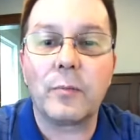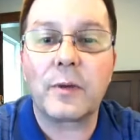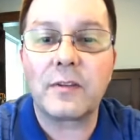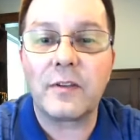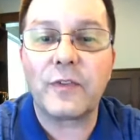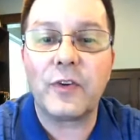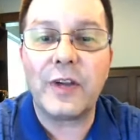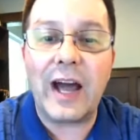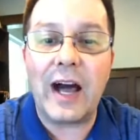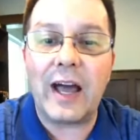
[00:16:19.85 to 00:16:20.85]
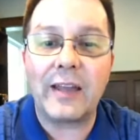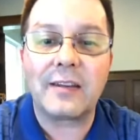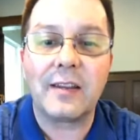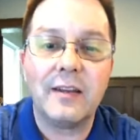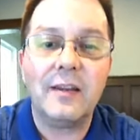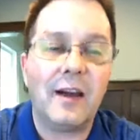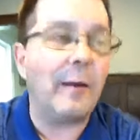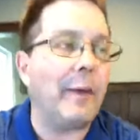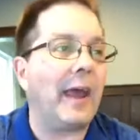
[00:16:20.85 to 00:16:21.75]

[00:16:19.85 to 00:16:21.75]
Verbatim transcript: Because if you're not, I'm